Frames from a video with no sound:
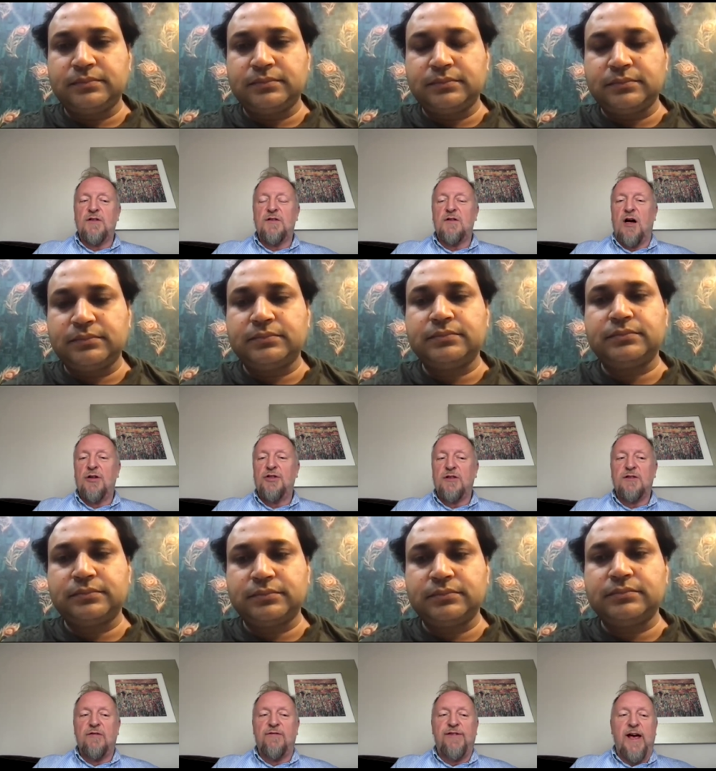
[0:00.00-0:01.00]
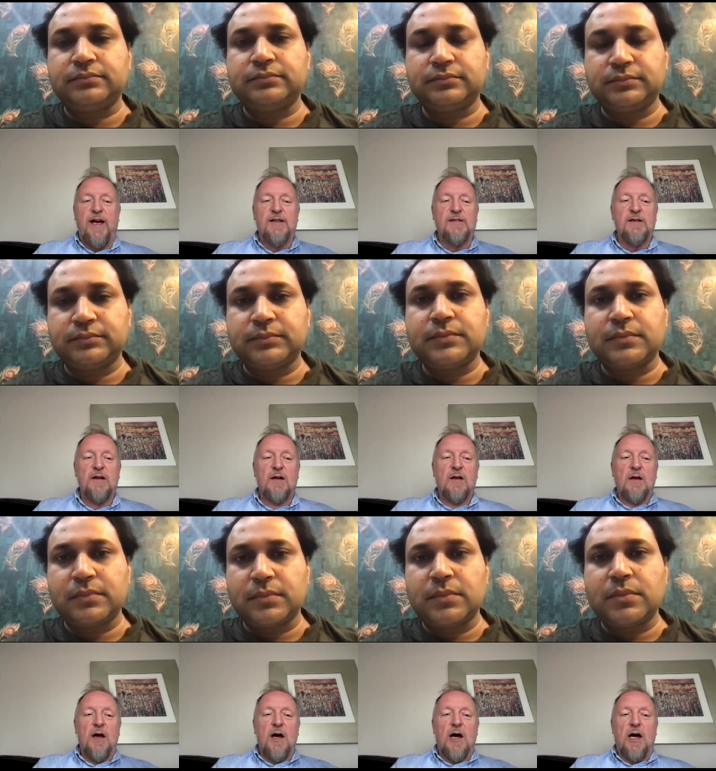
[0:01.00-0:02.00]
Speaker 1: just are just a phase
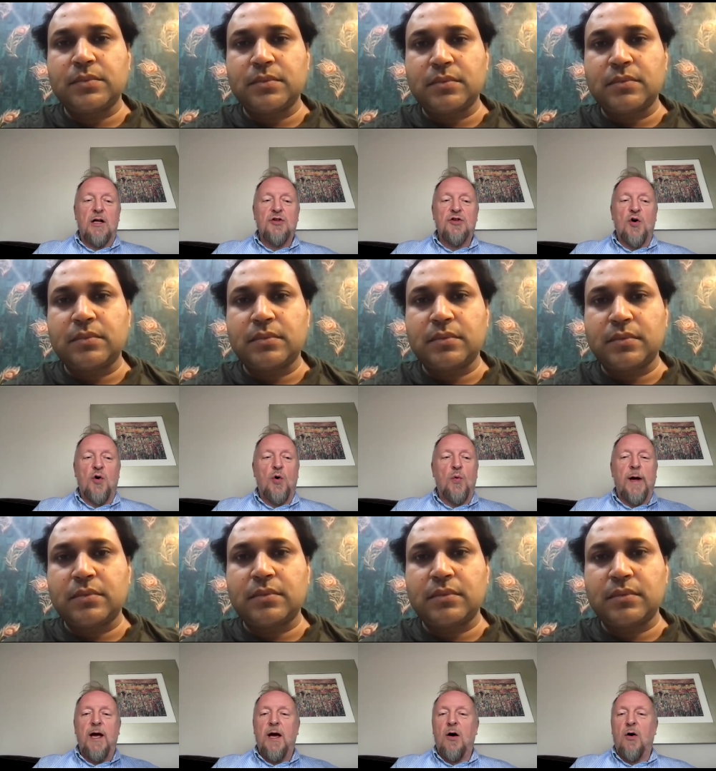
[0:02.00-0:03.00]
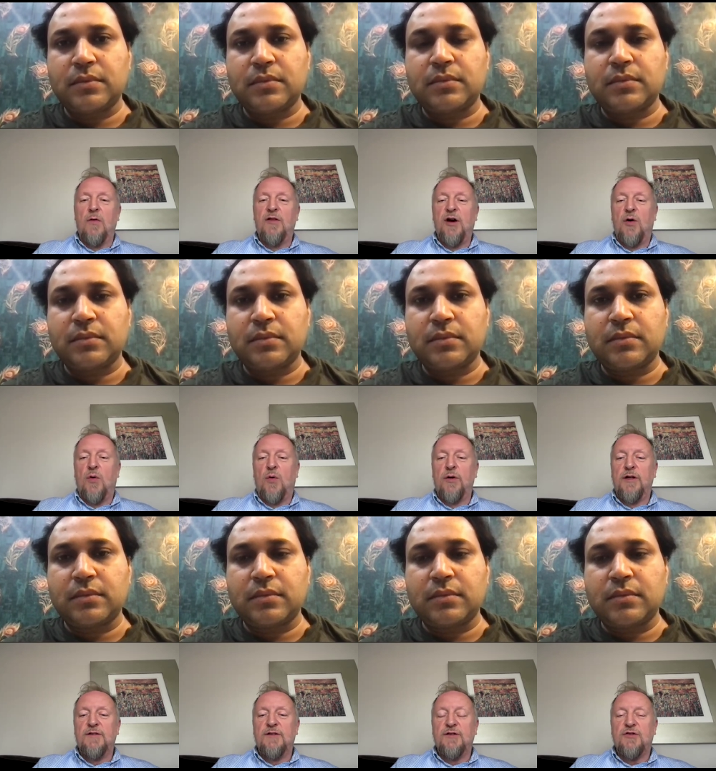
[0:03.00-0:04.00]
and go away on their
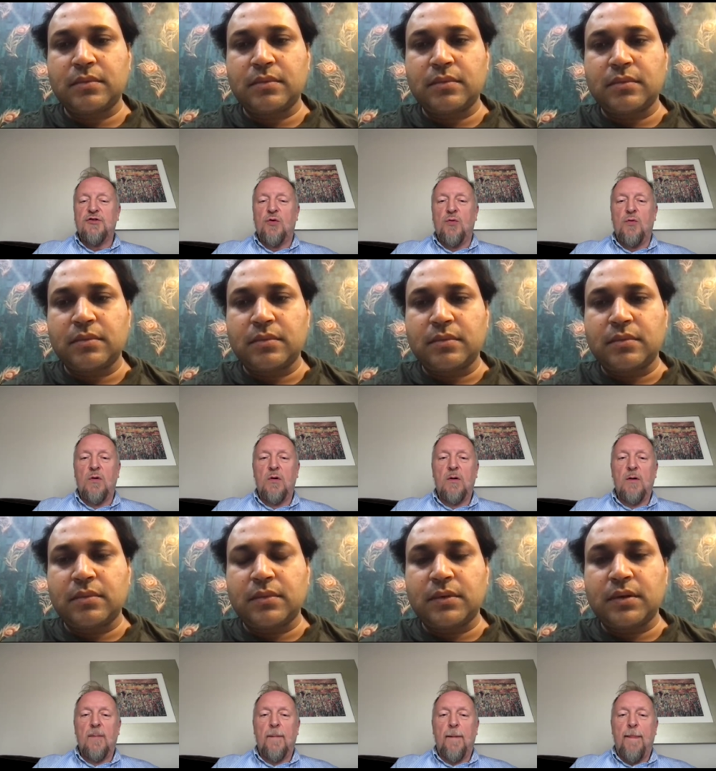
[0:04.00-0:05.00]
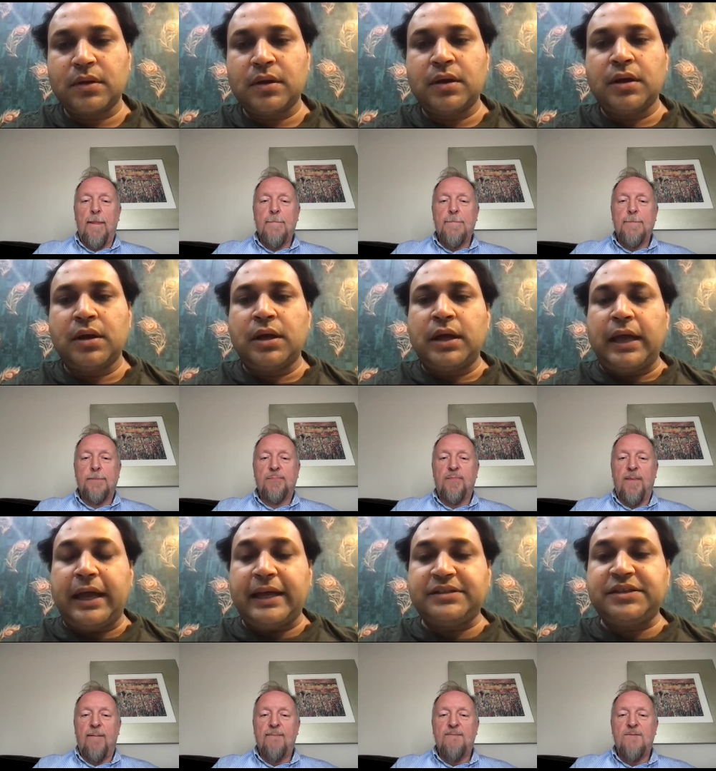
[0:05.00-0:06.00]
own. Is this true?
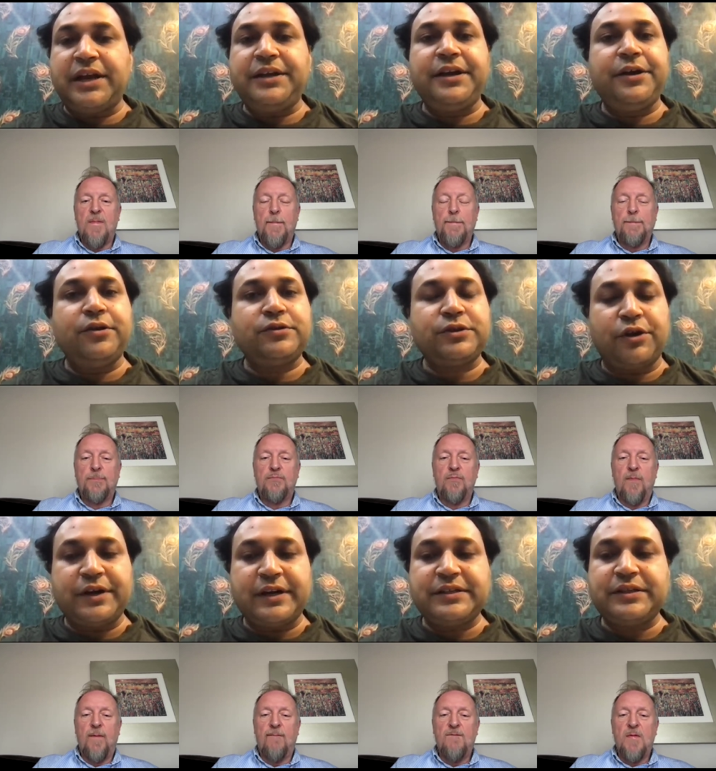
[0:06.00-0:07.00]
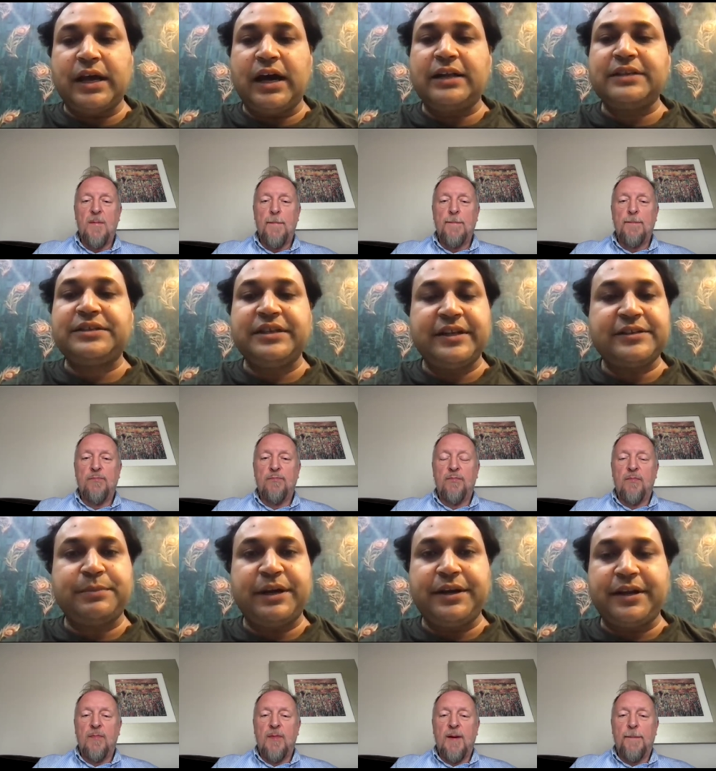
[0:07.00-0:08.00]
Speaker 2: Anxiety disorders are serious
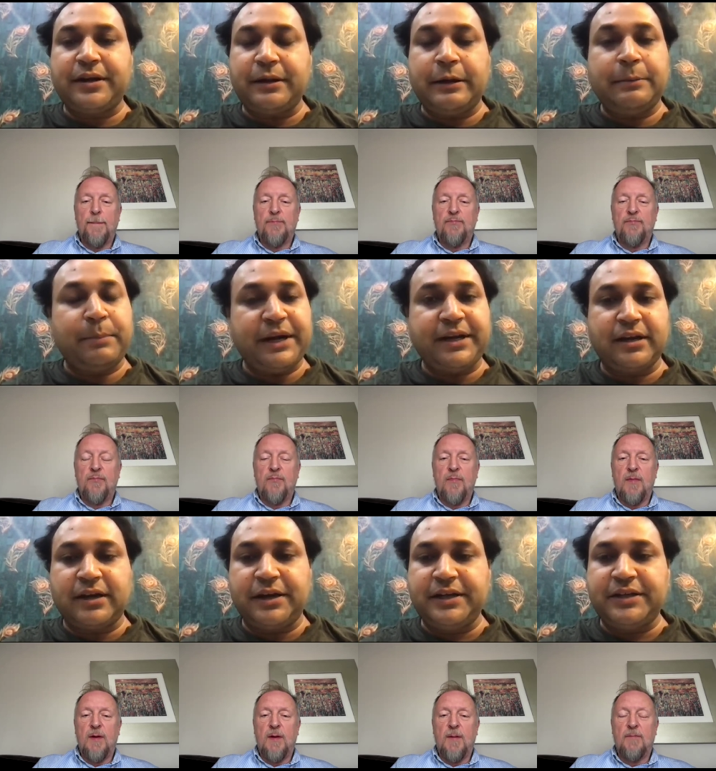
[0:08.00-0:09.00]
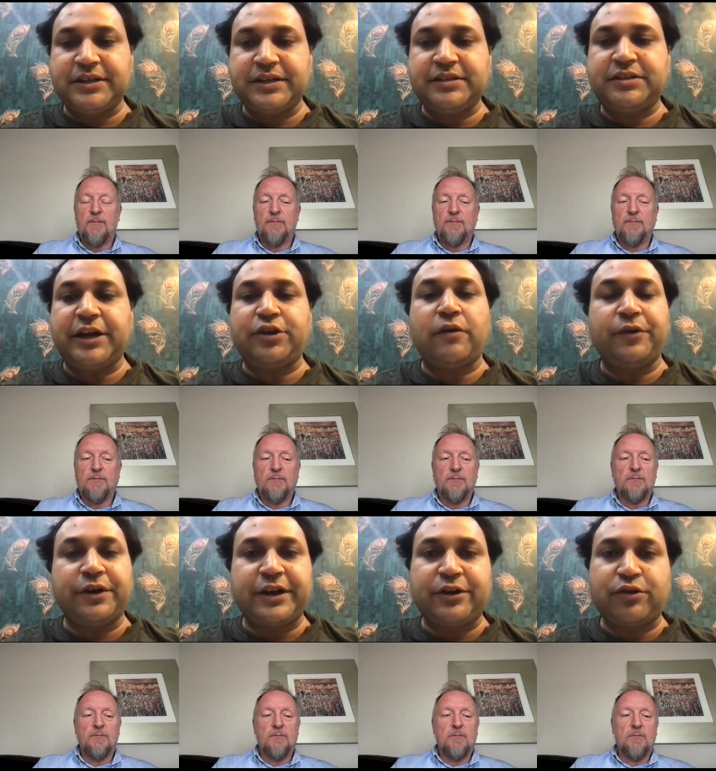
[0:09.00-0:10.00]
uh, medical conditions that
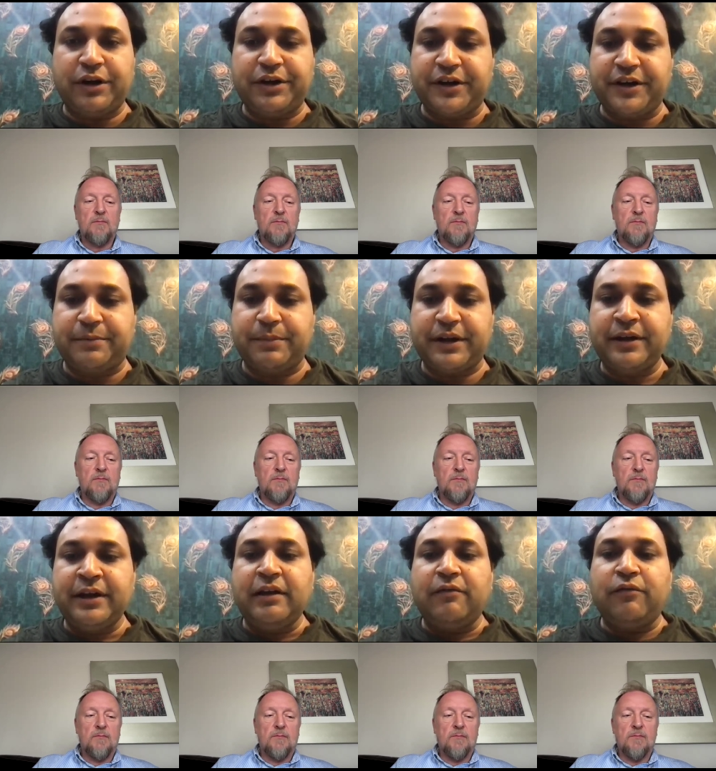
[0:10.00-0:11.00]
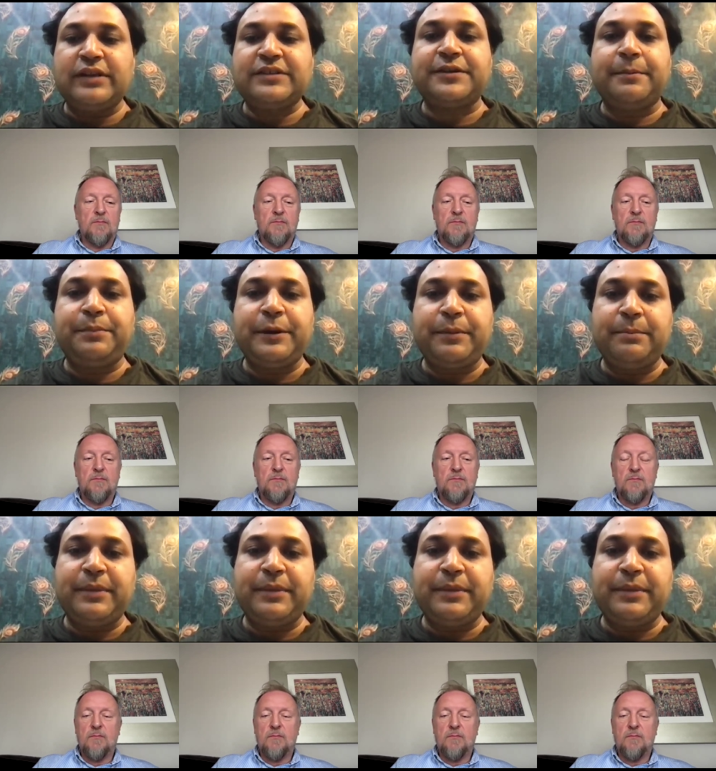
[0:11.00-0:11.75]
often require treatment. While some people